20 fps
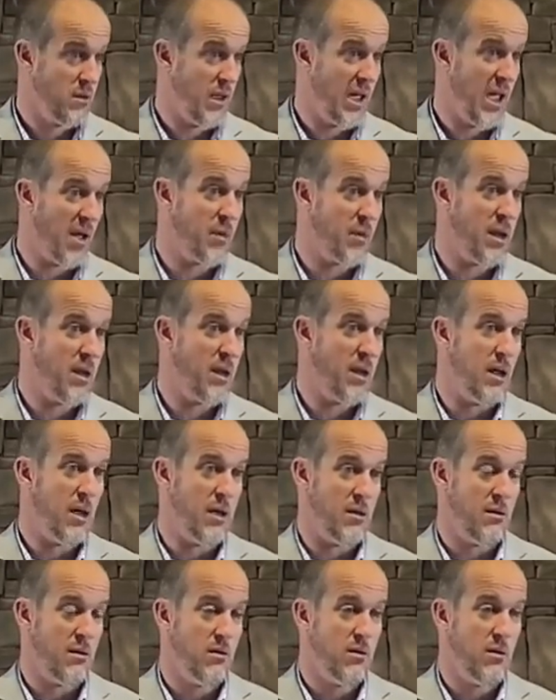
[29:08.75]
I mean,
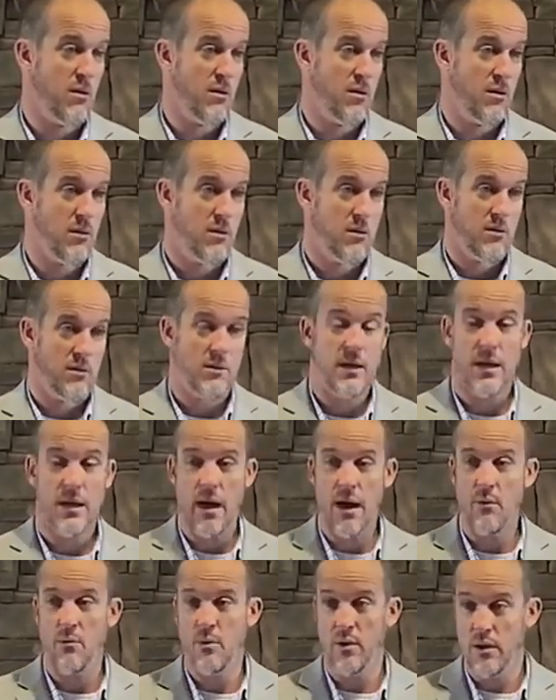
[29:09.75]
like
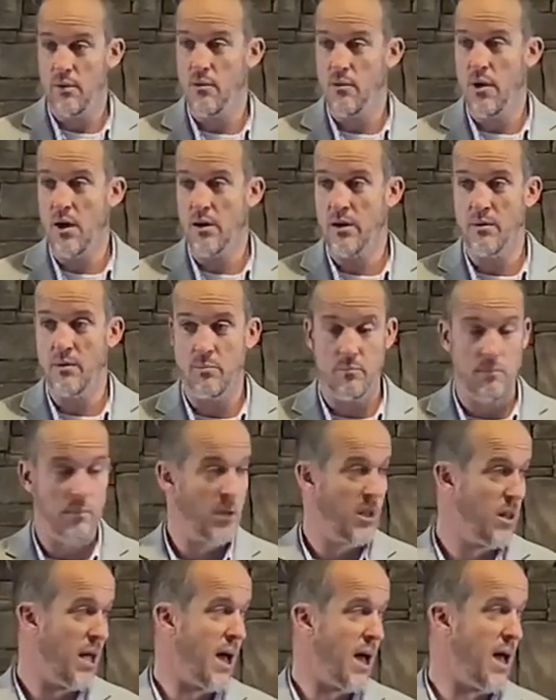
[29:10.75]
I really wronged him
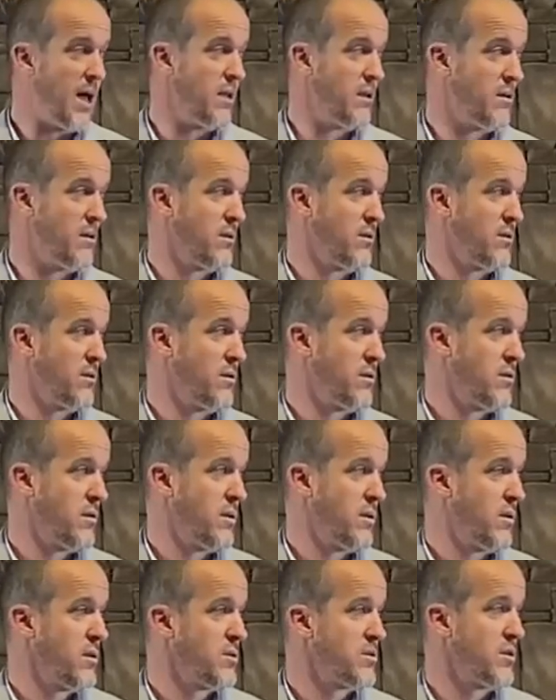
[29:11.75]
a lot.
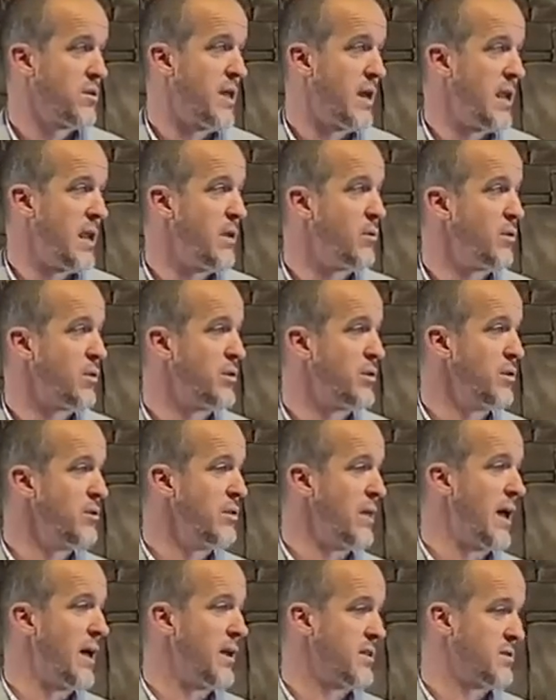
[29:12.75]
So that he would do
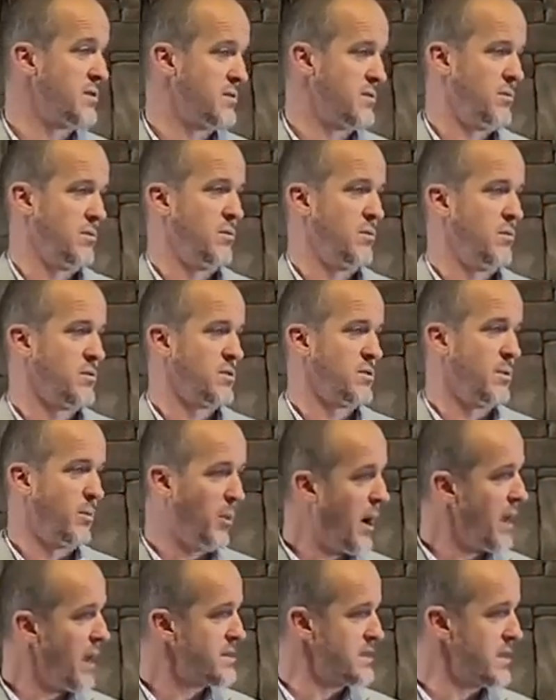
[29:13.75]
that is
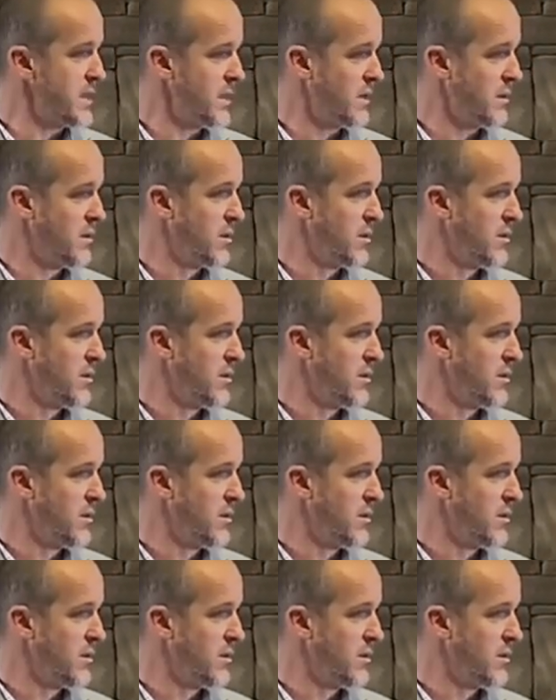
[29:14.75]
surprising.